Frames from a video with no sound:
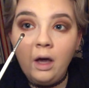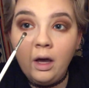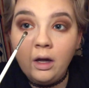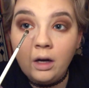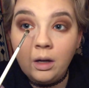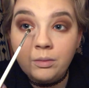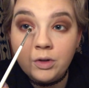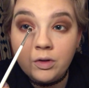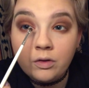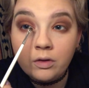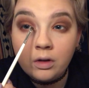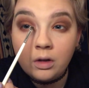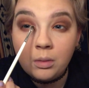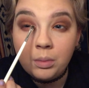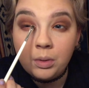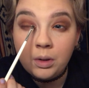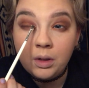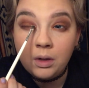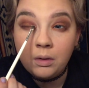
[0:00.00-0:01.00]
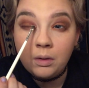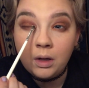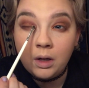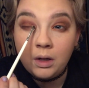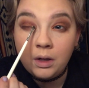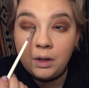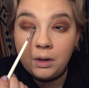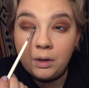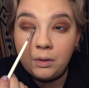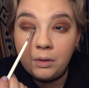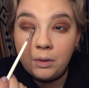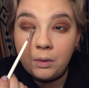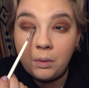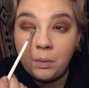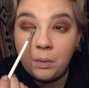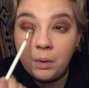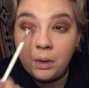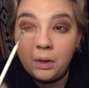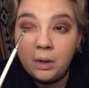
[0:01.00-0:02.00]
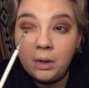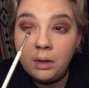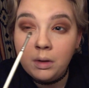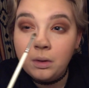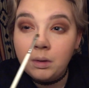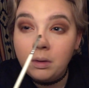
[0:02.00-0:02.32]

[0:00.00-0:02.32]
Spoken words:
And I'm just going to put it right here in the corner.